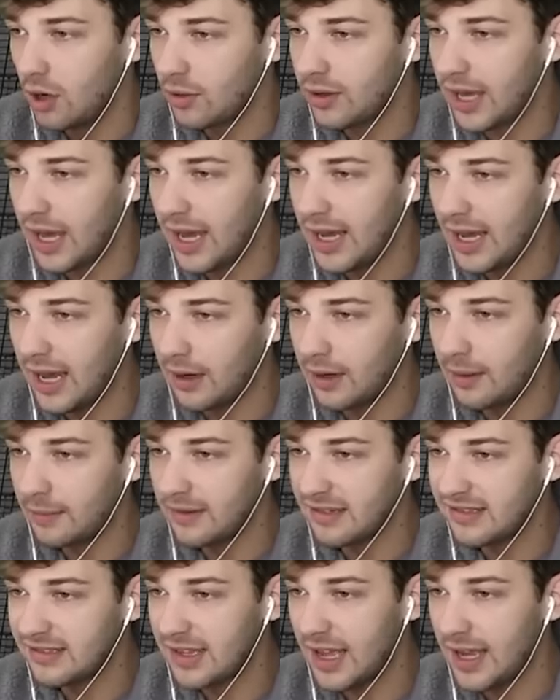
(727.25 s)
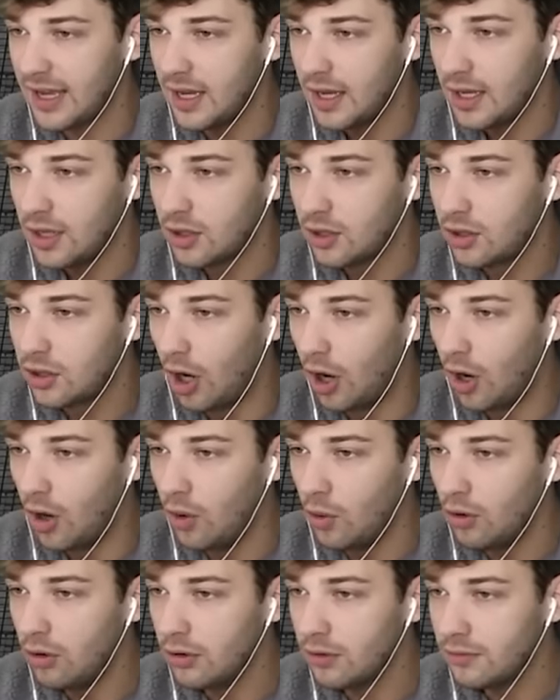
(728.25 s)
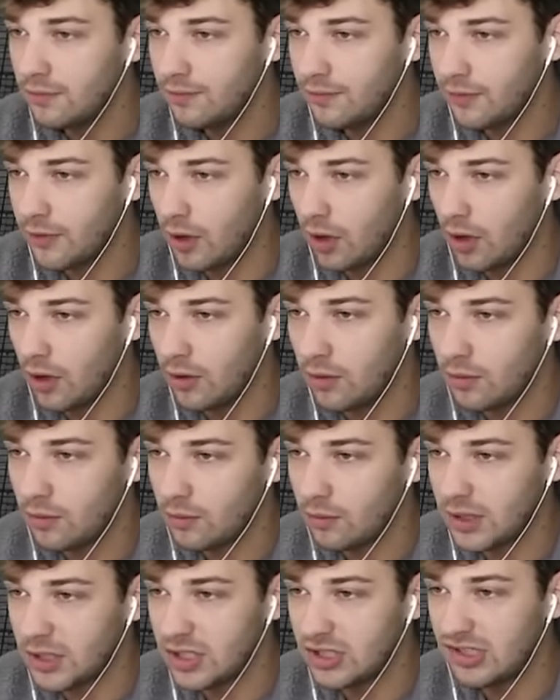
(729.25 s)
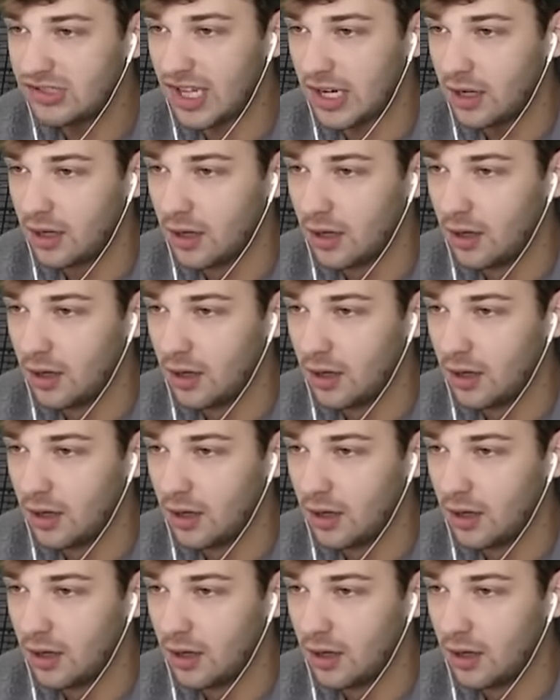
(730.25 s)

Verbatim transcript: okay? And I'm gonna say, go, wait, she just said,